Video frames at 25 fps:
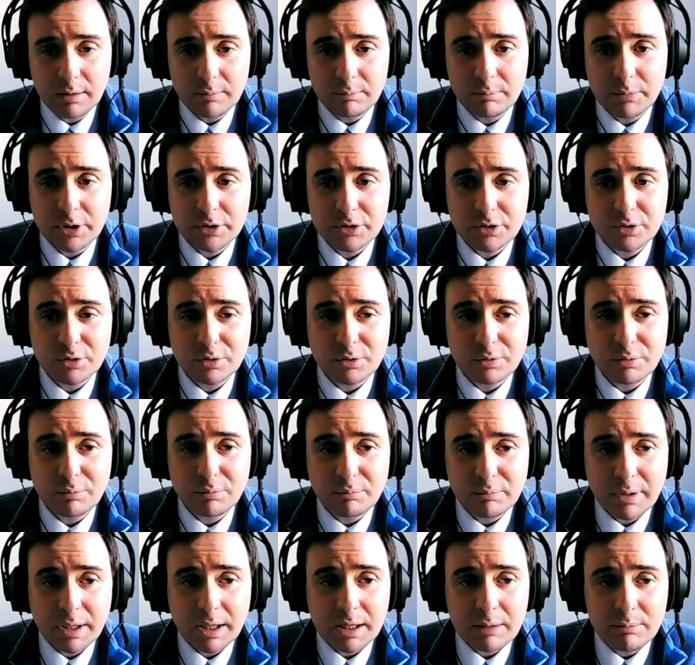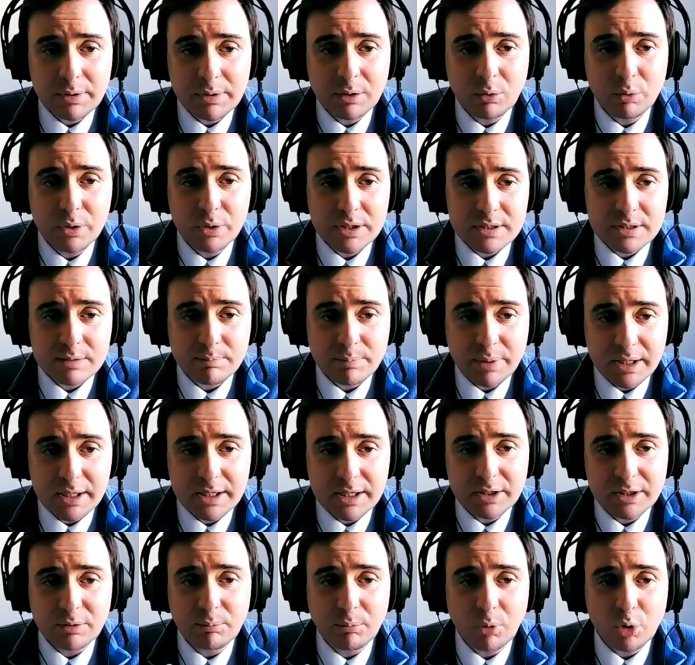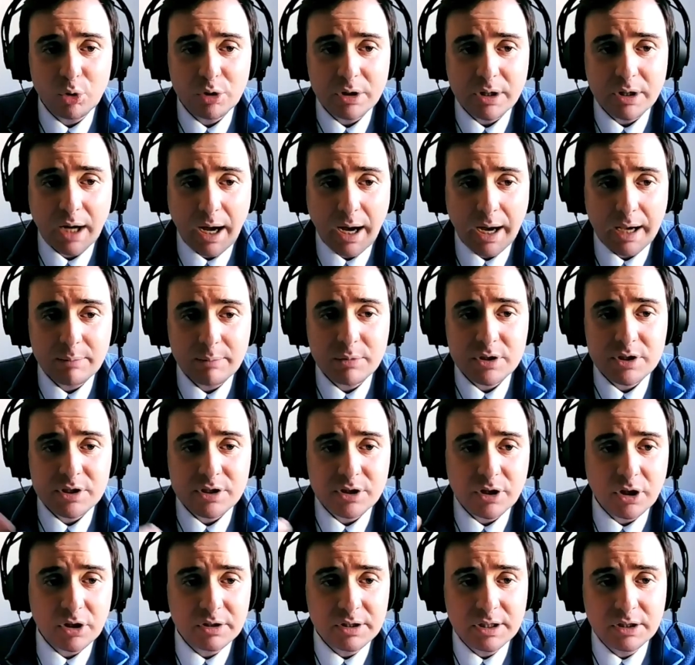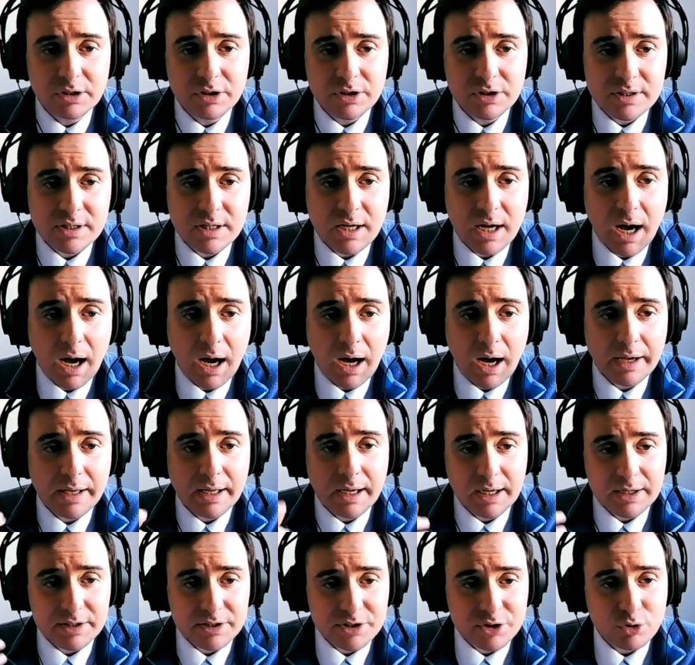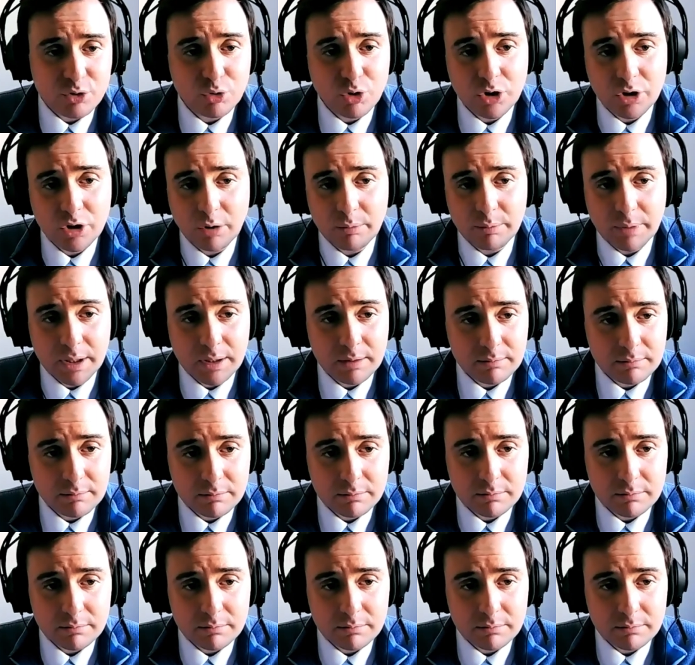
But maybe we spend more time studying the sky, astronomy,